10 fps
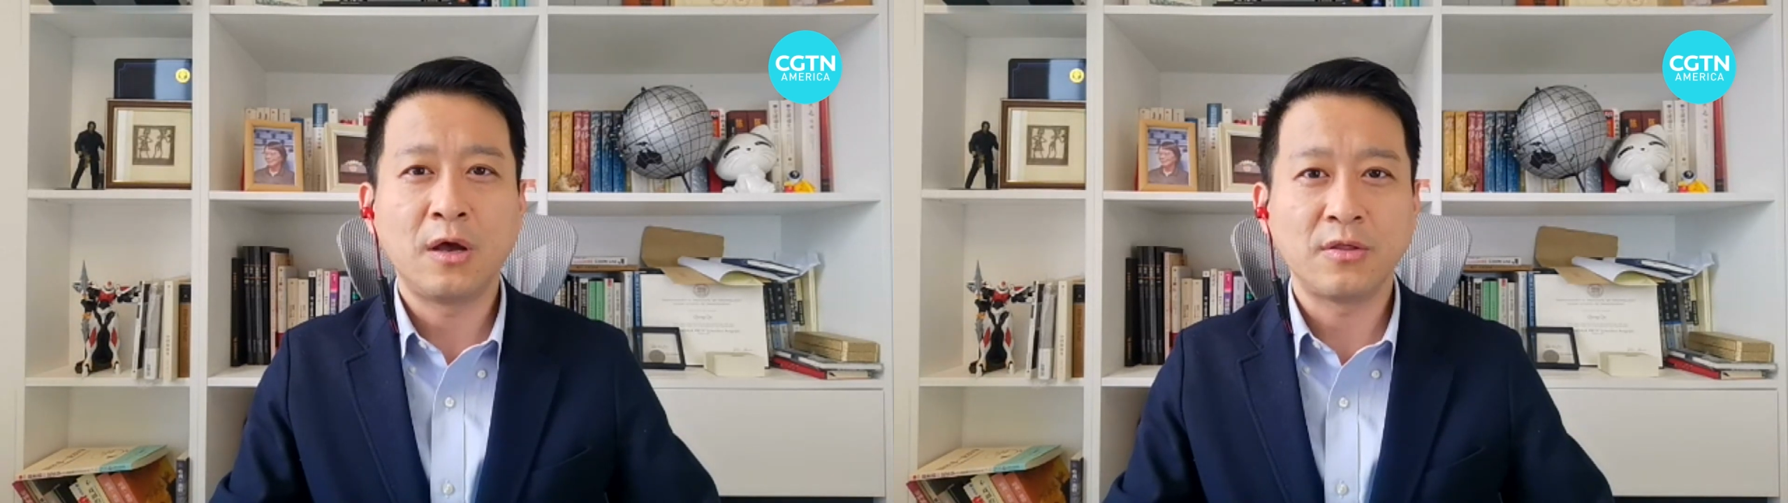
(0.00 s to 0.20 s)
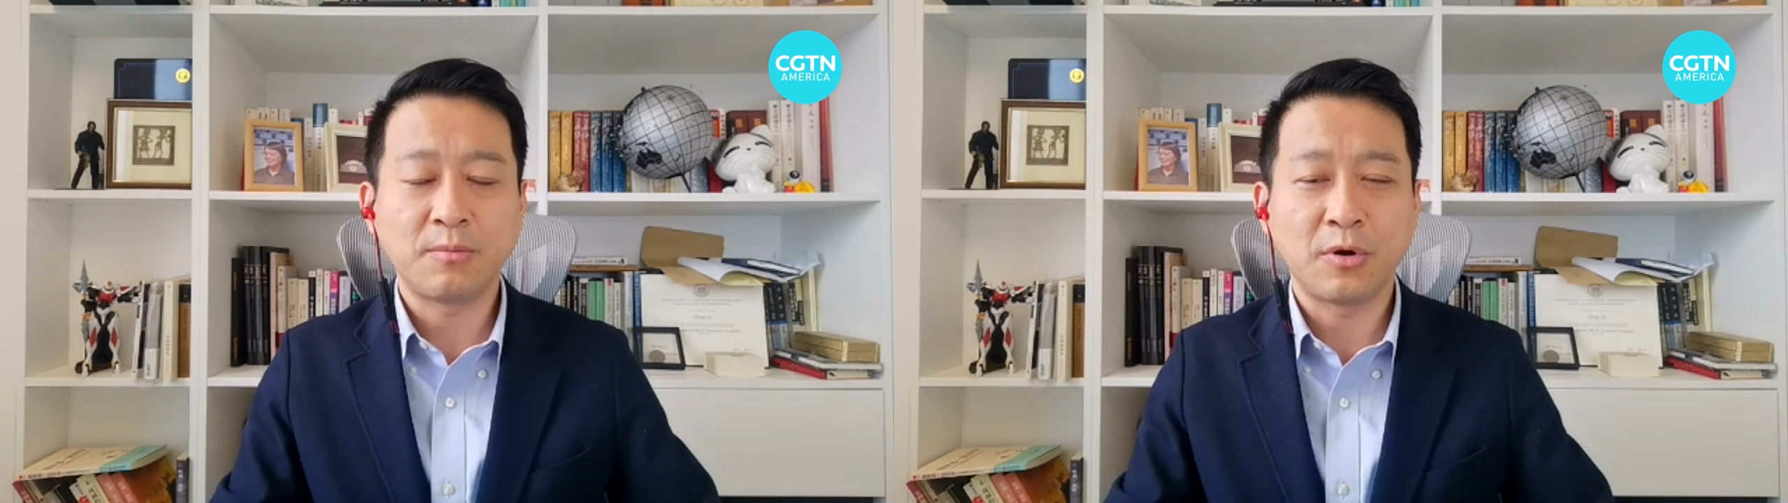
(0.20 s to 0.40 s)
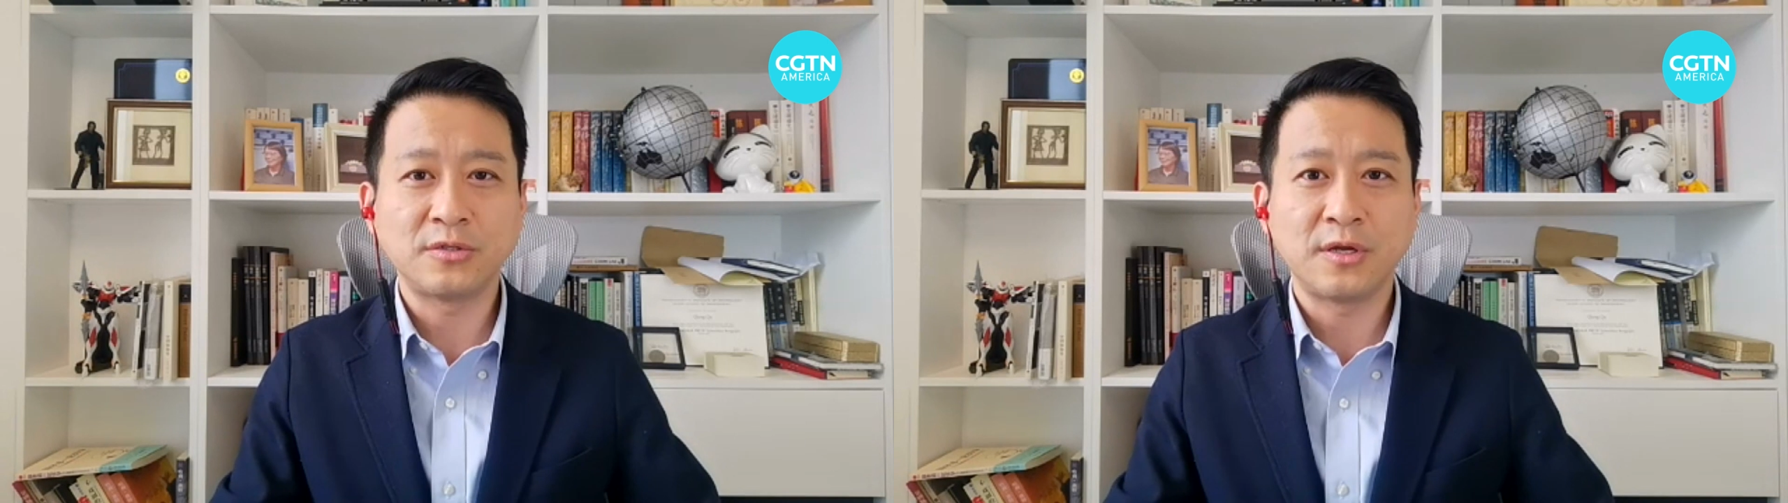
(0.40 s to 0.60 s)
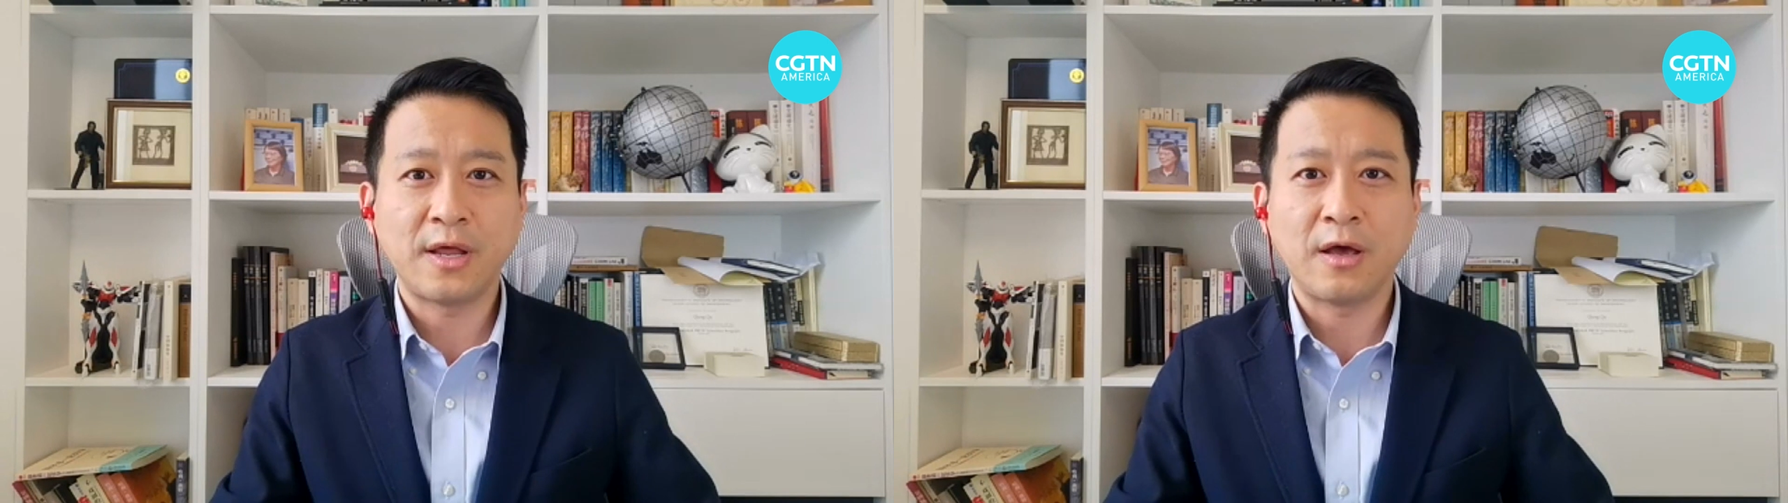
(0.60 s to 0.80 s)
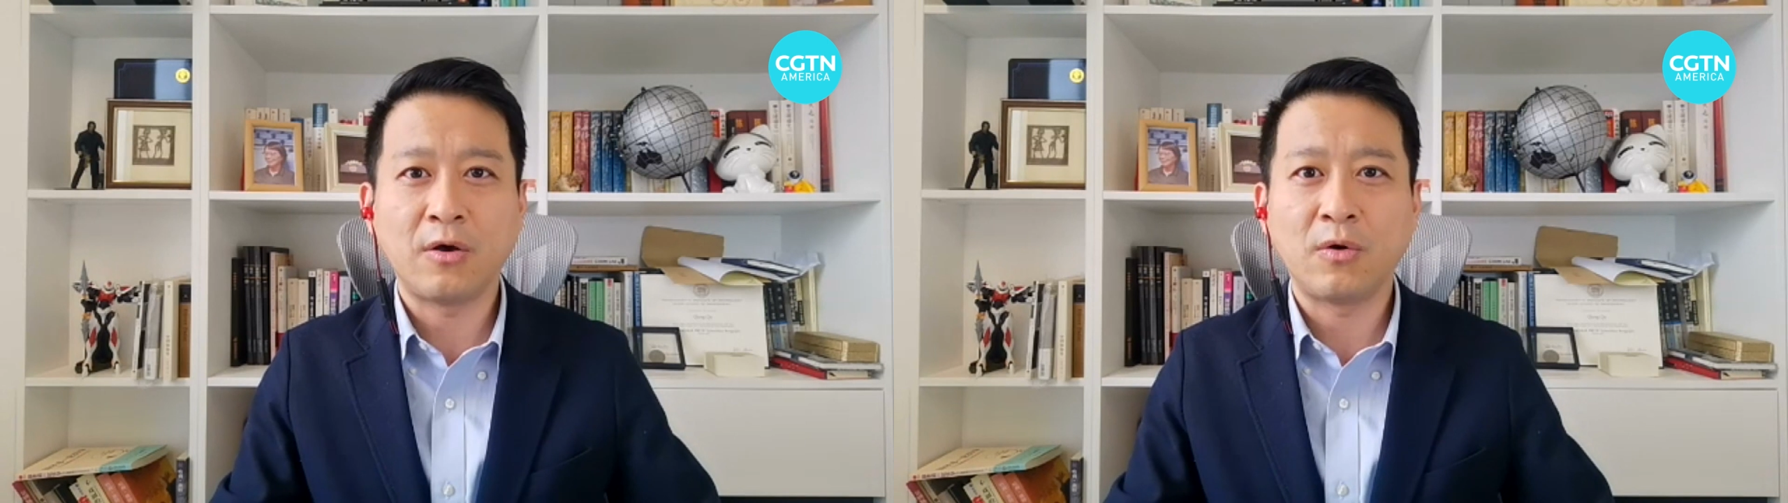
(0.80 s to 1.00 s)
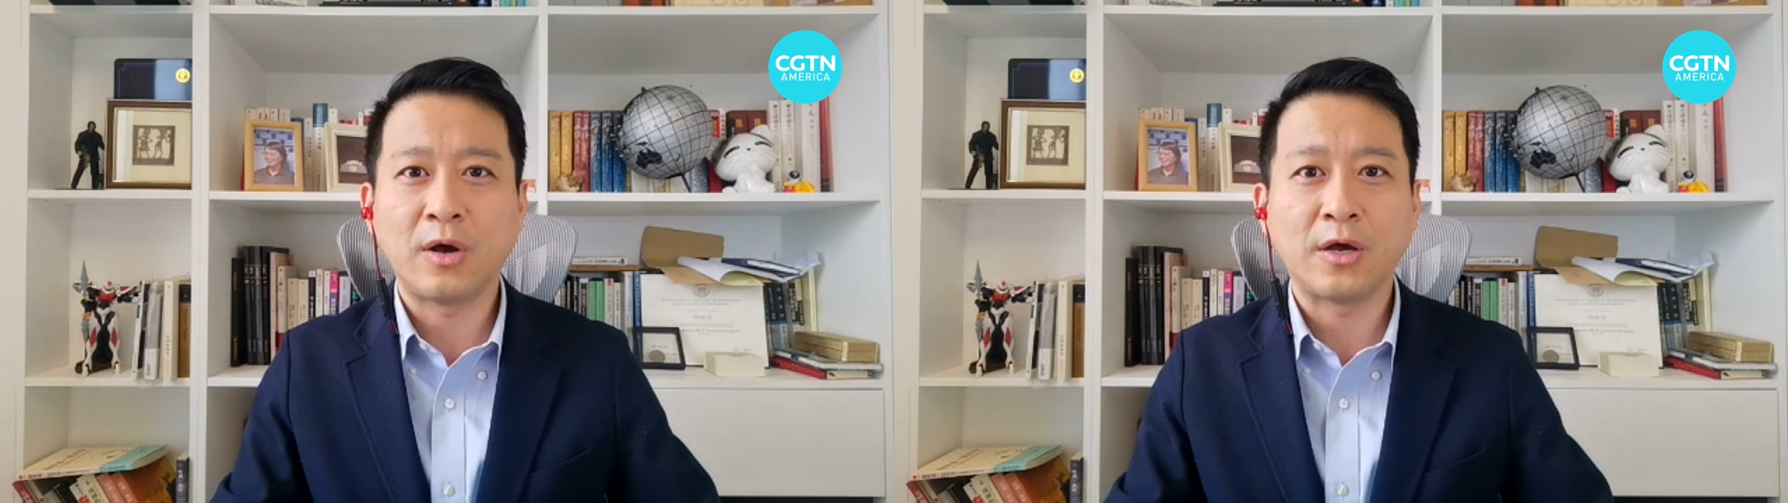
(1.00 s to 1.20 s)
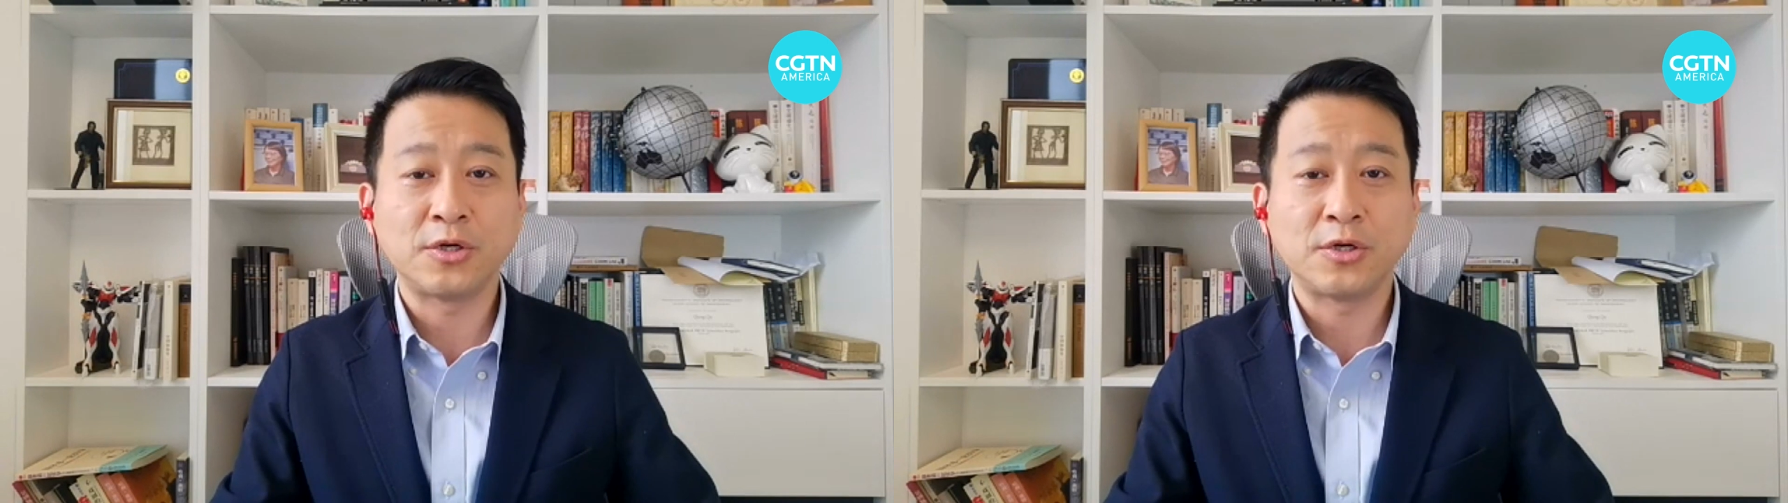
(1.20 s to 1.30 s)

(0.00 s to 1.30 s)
the personnel